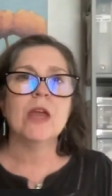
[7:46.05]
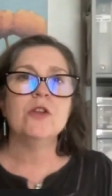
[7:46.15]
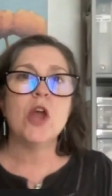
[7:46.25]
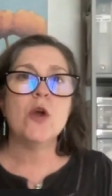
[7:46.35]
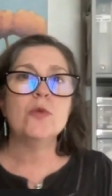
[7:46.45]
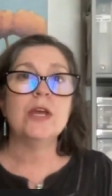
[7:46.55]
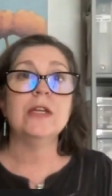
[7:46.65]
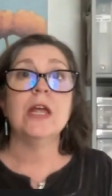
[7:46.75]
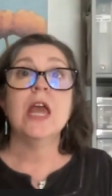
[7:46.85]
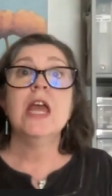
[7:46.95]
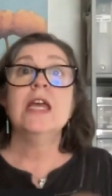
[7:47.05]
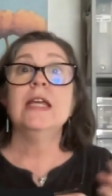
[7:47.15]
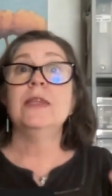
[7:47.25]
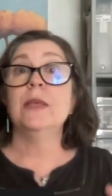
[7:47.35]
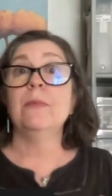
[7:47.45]
know that
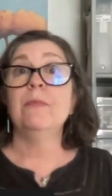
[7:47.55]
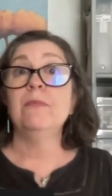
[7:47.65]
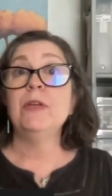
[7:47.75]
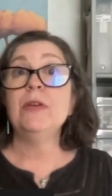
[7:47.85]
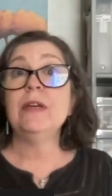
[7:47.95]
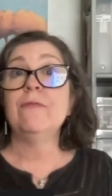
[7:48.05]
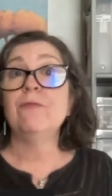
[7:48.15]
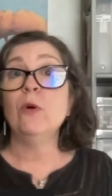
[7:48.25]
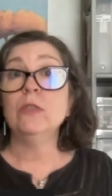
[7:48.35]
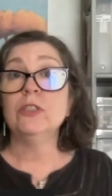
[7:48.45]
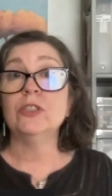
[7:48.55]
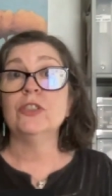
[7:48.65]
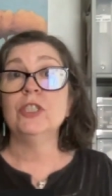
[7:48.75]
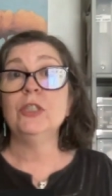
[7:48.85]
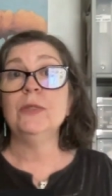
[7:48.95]
the beauty of folders
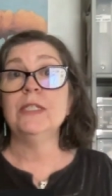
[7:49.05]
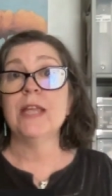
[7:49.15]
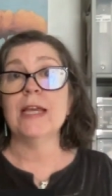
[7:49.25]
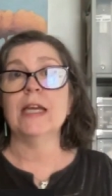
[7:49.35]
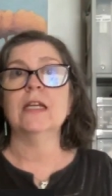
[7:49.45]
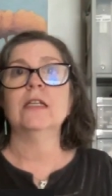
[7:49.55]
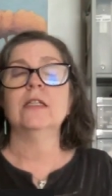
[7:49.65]
too is they can,